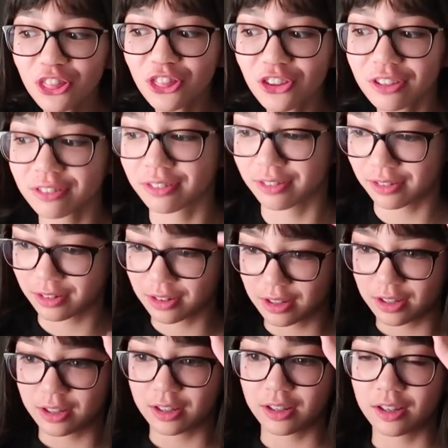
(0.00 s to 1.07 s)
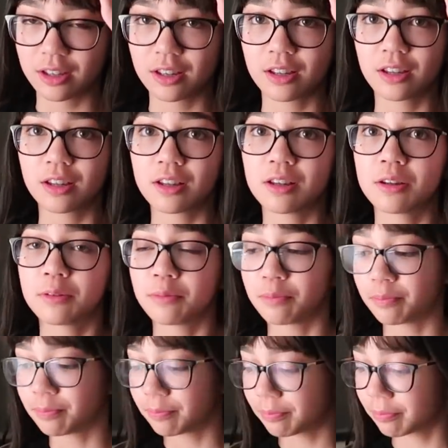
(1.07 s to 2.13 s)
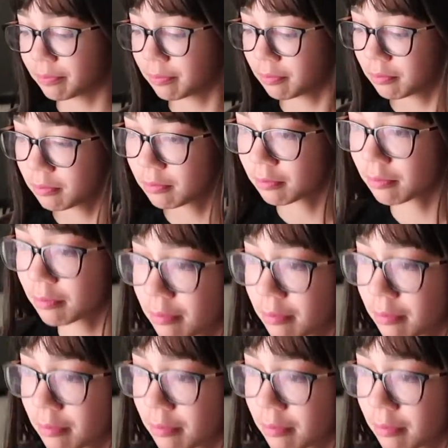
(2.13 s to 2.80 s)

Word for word: Well, I kind of want to cut it short, but at the same